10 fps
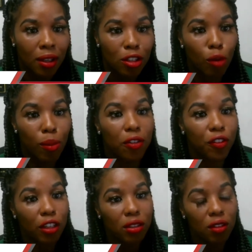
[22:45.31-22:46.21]
So my
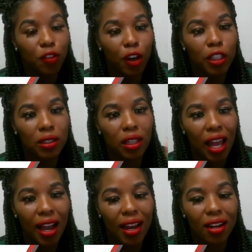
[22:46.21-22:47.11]
first, the first
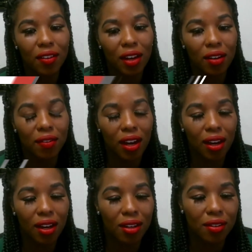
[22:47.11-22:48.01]
line of,
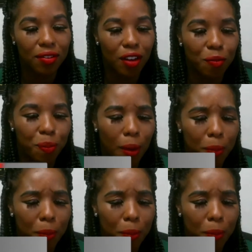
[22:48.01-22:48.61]
of, of,